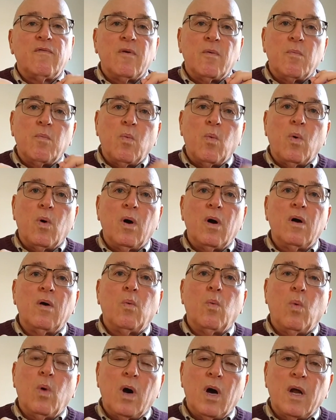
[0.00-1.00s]
from
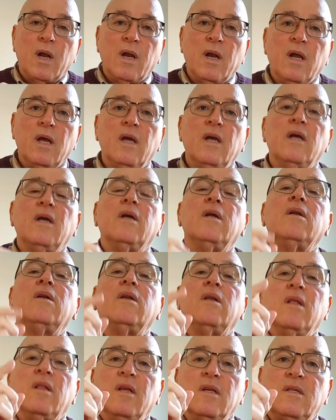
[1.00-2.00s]
1
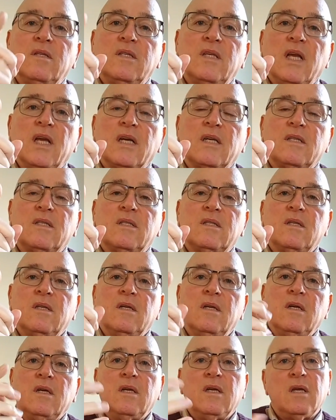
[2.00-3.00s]
to the 6
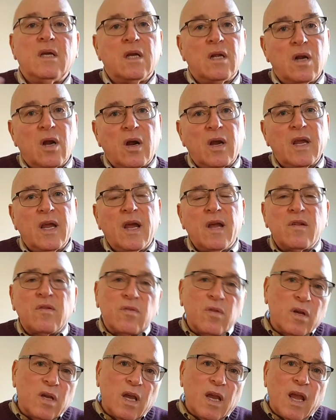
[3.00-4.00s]
In our
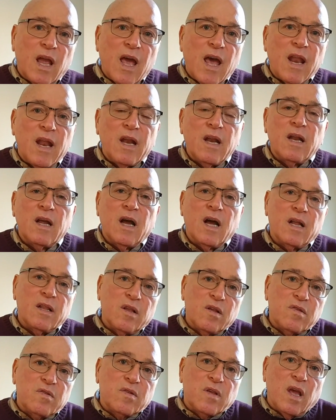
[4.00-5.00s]
case, looking at it on
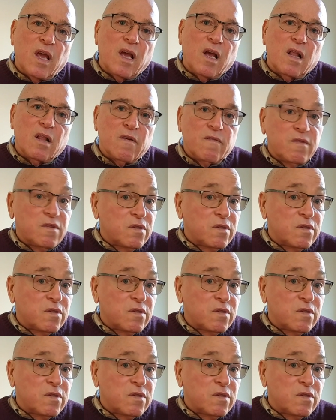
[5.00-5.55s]
this scale of